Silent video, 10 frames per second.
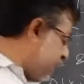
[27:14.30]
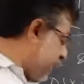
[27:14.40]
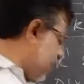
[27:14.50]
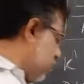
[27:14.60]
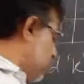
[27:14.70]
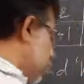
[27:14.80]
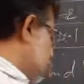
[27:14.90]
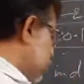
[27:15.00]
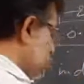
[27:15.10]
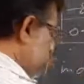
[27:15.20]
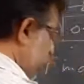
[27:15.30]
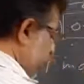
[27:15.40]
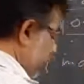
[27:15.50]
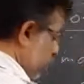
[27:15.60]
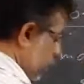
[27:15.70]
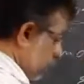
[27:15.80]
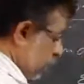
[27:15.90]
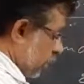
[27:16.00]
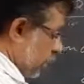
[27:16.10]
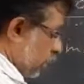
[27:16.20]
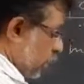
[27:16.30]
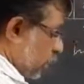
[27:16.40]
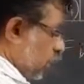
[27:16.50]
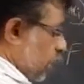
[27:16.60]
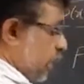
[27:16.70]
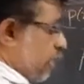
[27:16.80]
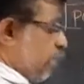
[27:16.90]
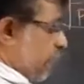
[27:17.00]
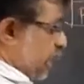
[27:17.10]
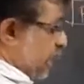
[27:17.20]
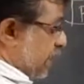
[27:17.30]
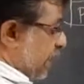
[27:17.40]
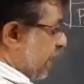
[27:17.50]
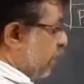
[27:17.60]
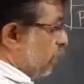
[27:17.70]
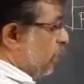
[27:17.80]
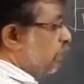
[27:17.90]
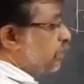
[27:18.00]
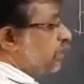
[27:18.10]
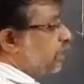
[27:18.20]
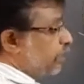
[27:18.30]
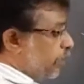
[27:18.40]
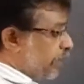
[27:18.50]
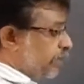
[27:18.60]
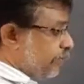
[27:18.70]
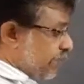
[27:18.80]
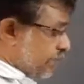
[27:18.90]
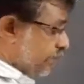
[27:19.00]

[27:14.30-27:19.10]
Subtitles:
K equal to 0.1. Implies K equal to 0.1.